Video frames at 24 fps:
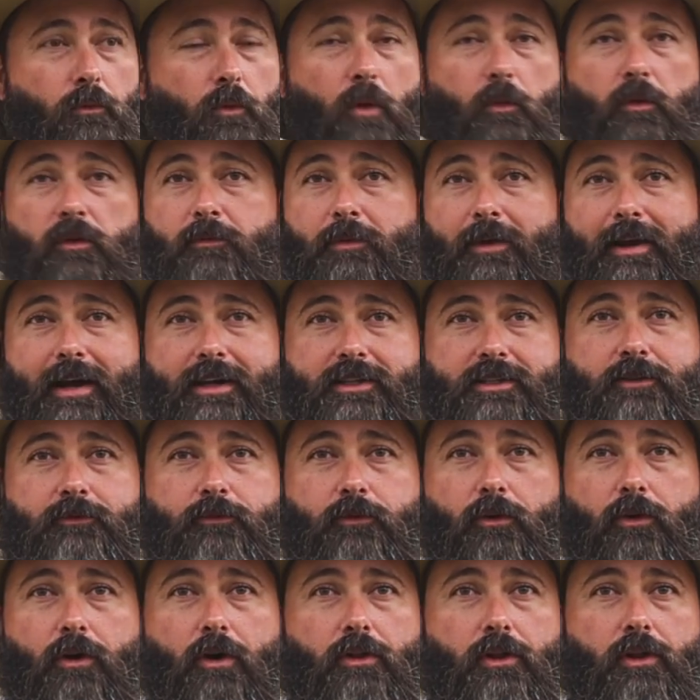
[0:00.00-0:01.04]
What we've been asking
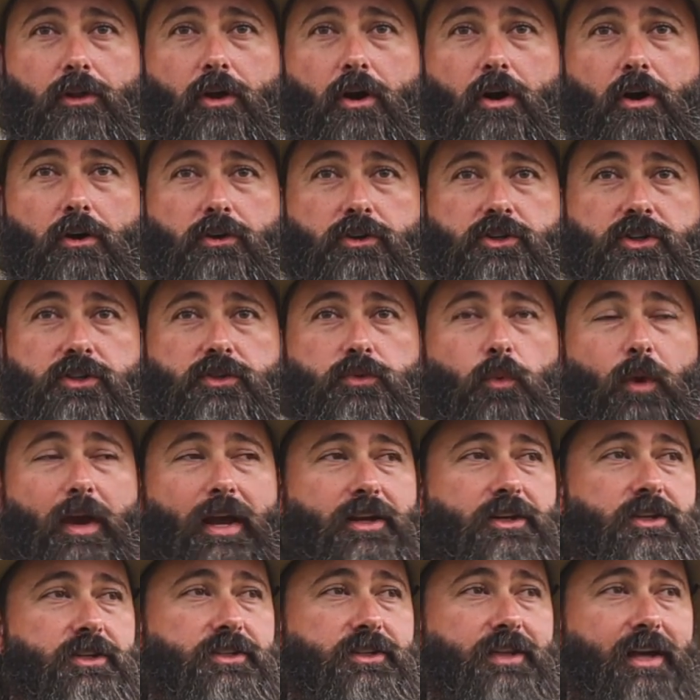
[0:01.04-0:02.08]
for all along, just
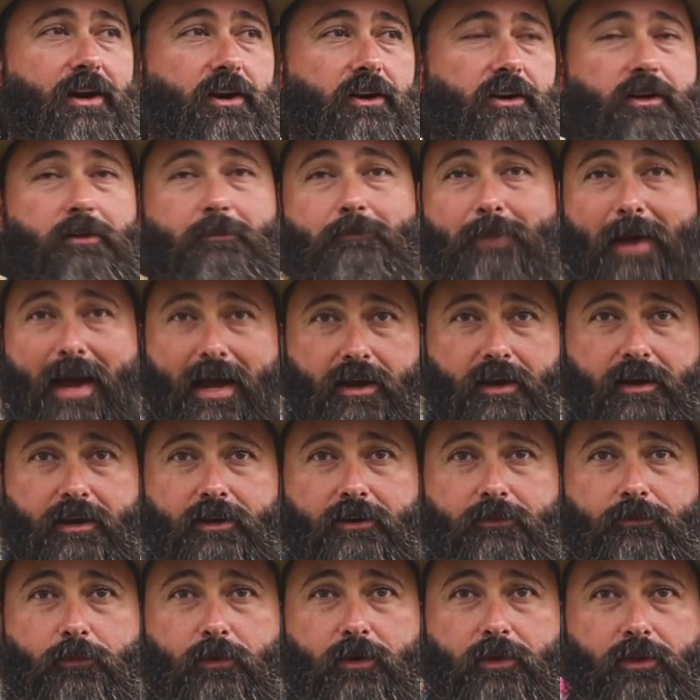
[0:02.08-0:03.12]
wages that are
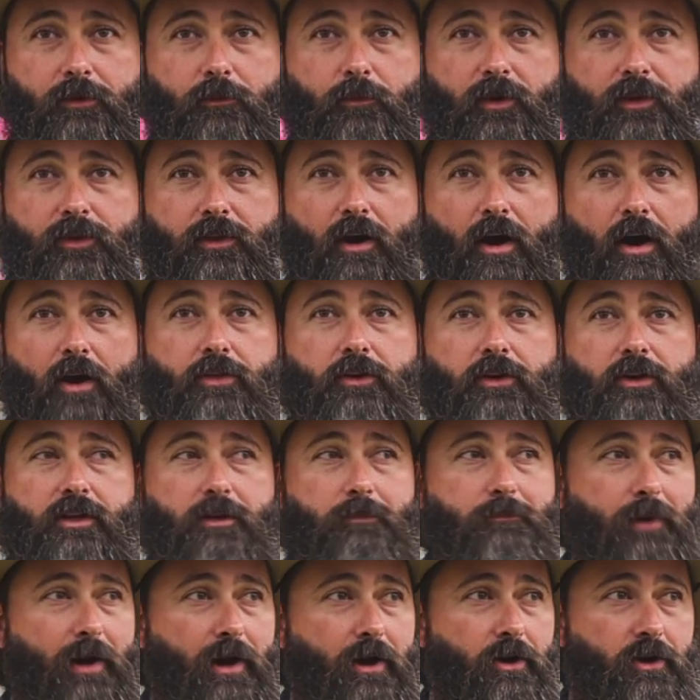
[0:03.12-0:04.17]
competitive with other
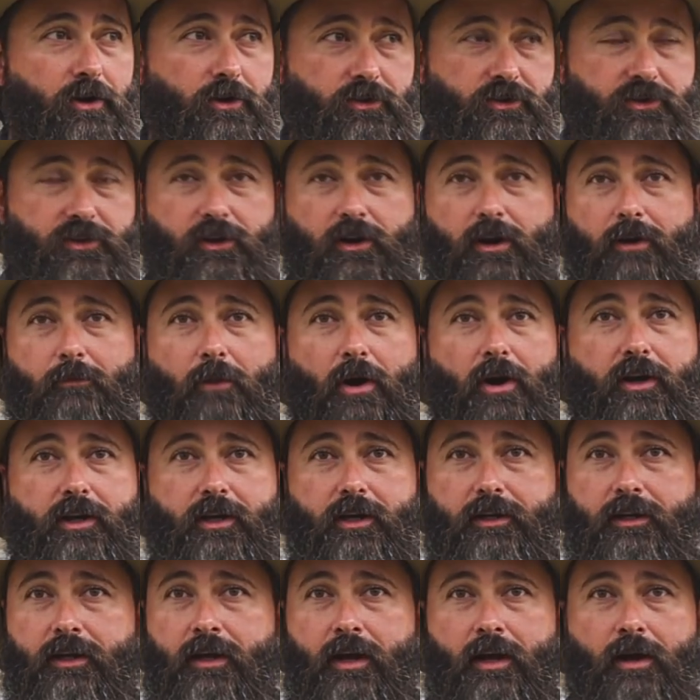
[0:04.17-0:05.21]
competitors in our
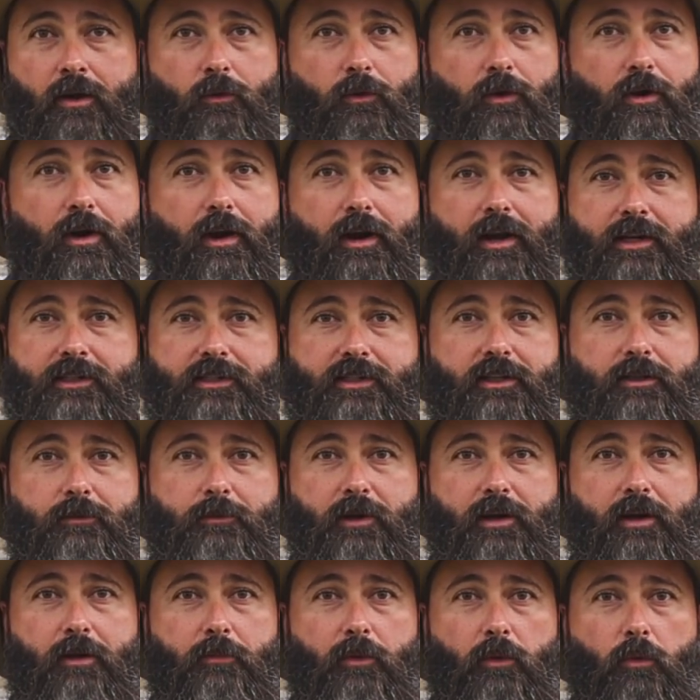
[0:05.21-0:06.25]
market. We're not asking to
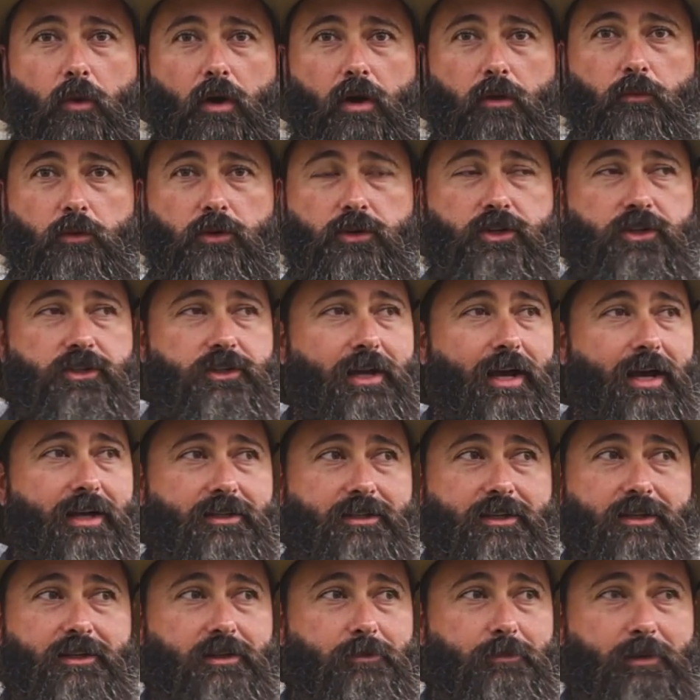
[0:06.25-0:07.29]
be number one, we're just
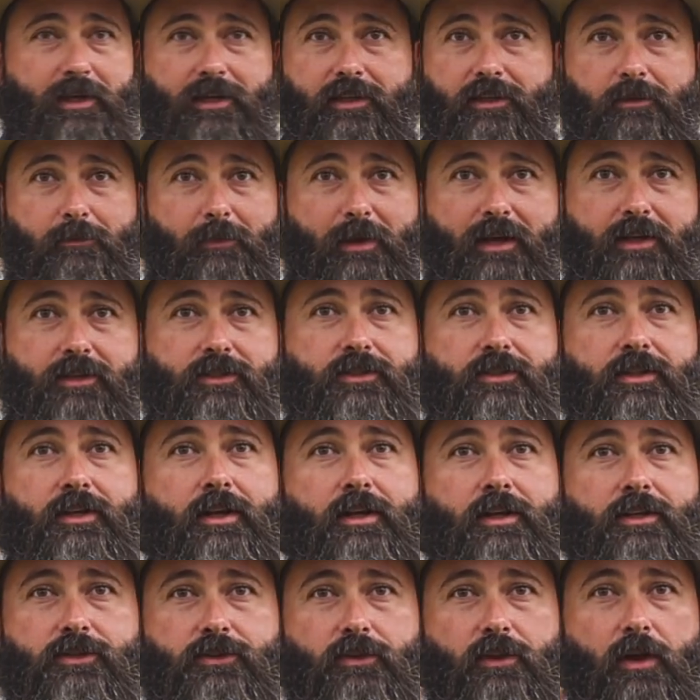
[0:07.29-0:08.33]
asking to be in the mix
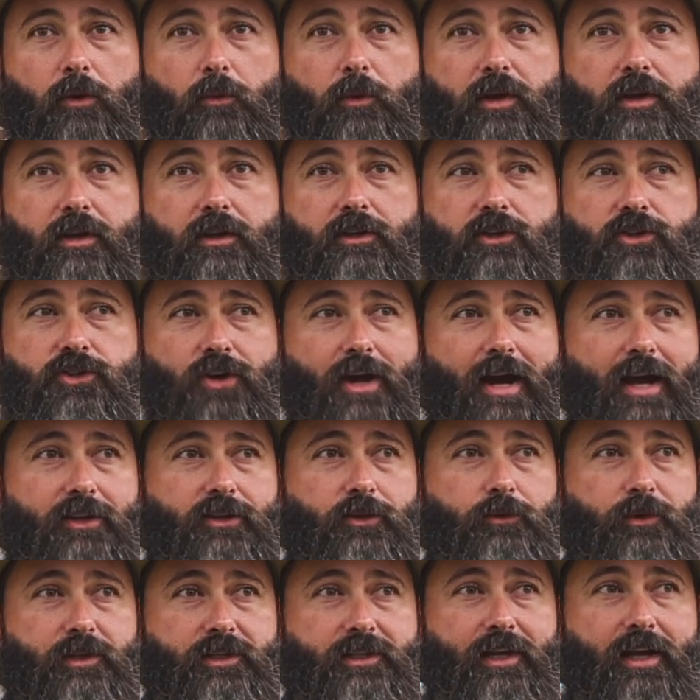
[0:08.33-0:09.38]
so that we can attract
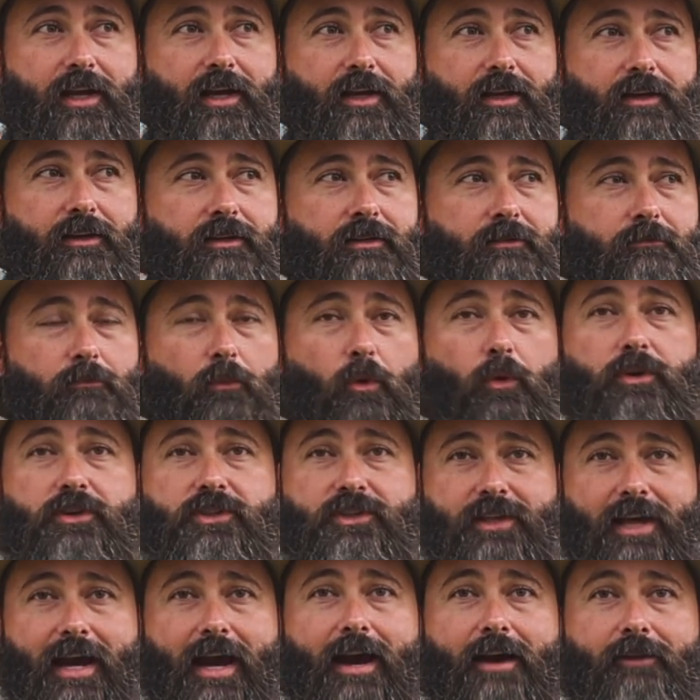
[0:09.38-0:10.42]
and retain more
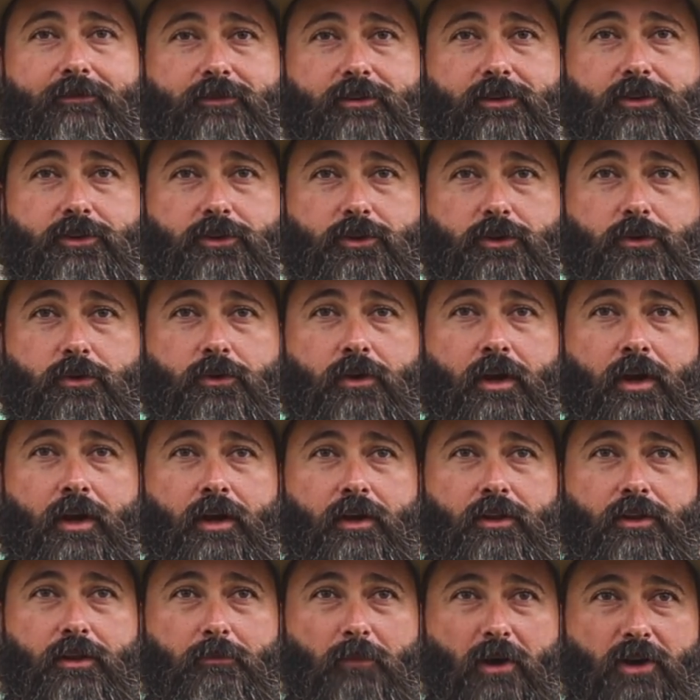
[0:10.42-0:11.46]
staff to do
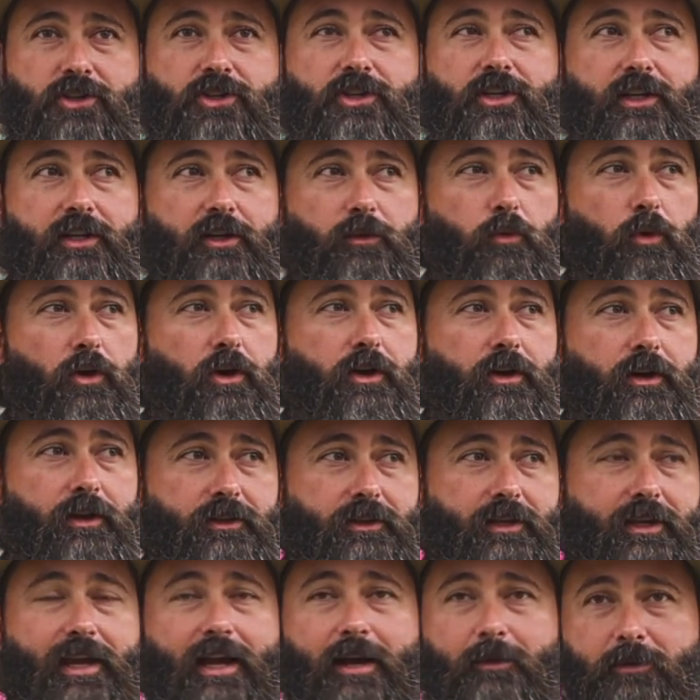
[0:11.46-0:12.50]
the much needed work here
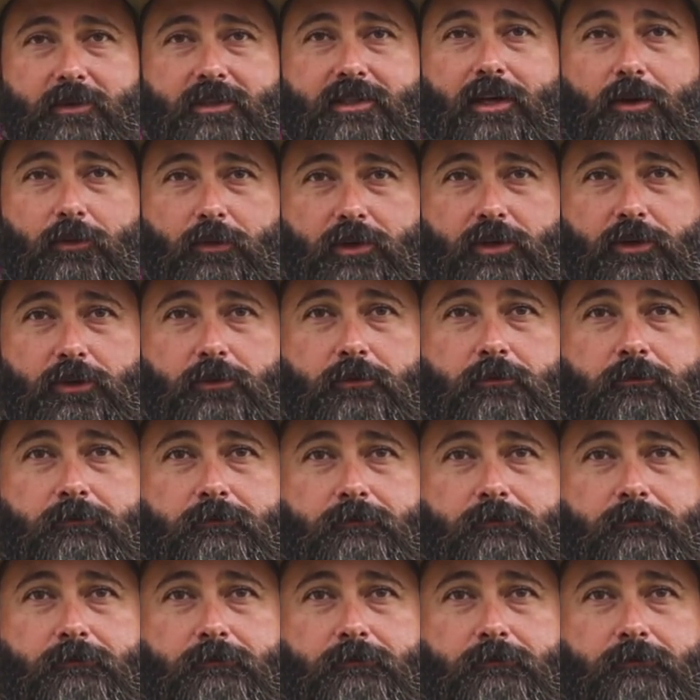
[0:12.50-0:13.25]
at the campus that we do.